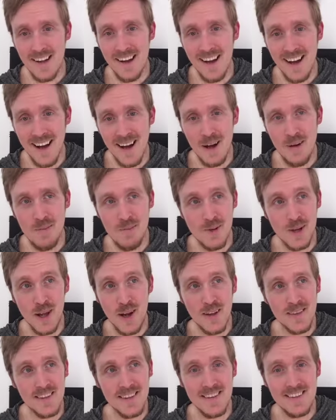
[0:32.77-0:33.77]
we
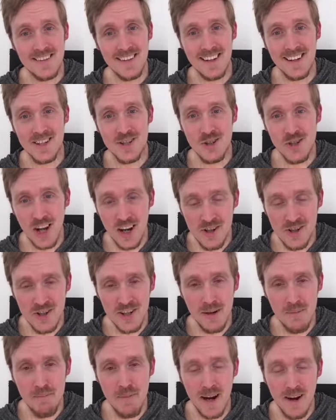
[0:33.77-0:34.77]
all did this in
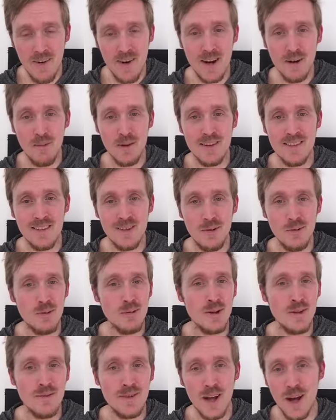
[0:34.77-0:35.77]
conjunction and pairing with
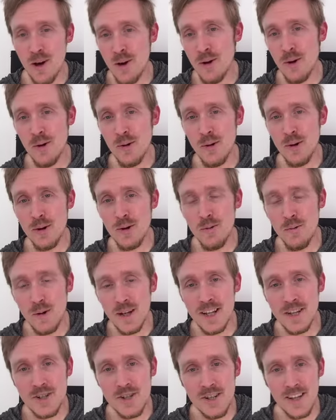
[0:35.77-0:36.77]
School of Code,
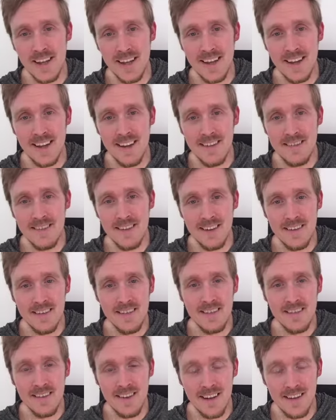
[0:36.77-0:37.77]
which is the
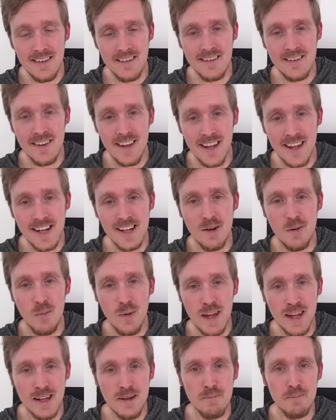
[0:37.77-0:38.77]

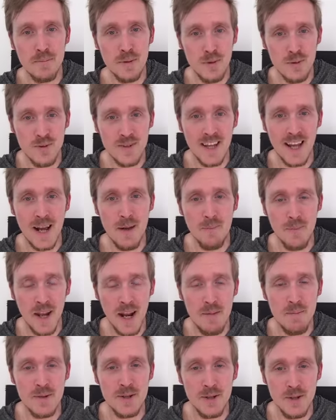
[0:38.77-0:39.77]
16-week boot camp that
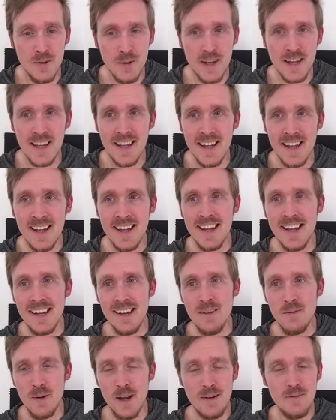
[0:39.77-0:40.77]
I've been doing.
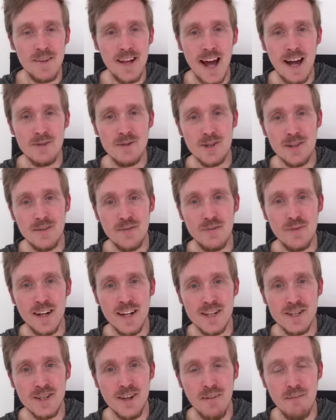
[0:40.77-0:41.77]
We have now just
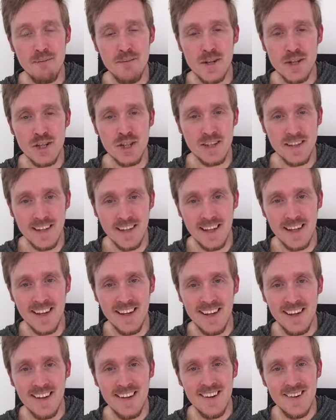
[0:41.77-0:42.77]
finished officially
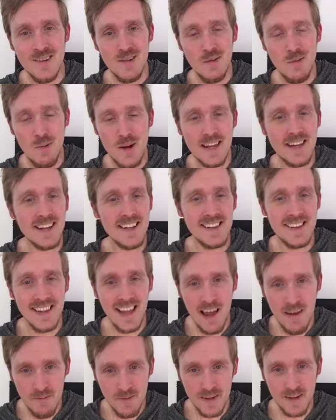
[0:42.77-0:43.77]
week
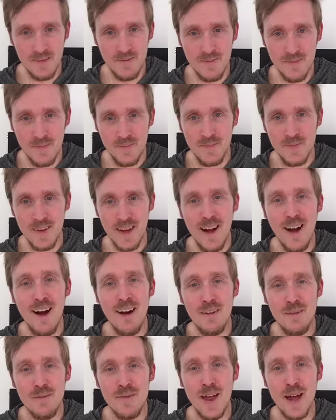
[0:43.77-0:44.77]
11
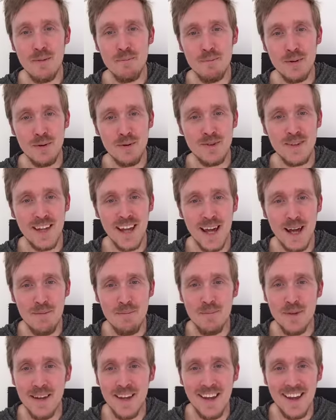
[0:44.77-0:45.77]
of that boot
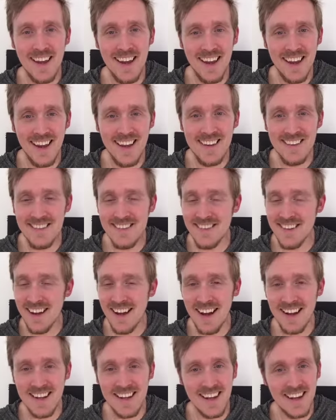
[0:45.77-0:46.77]
camp, and
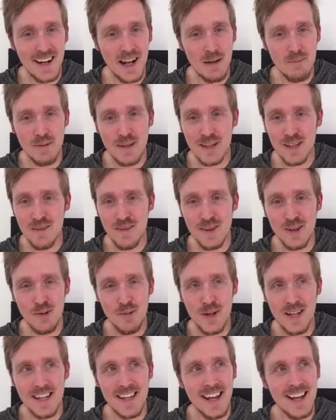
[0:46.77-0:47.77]
I cannot believe it. The
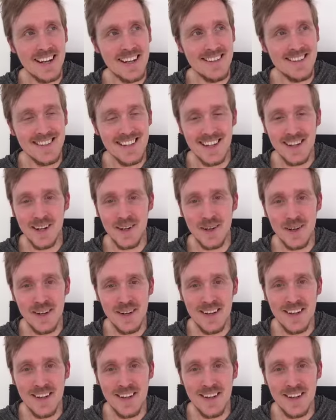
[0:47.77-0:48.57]
weekend is here.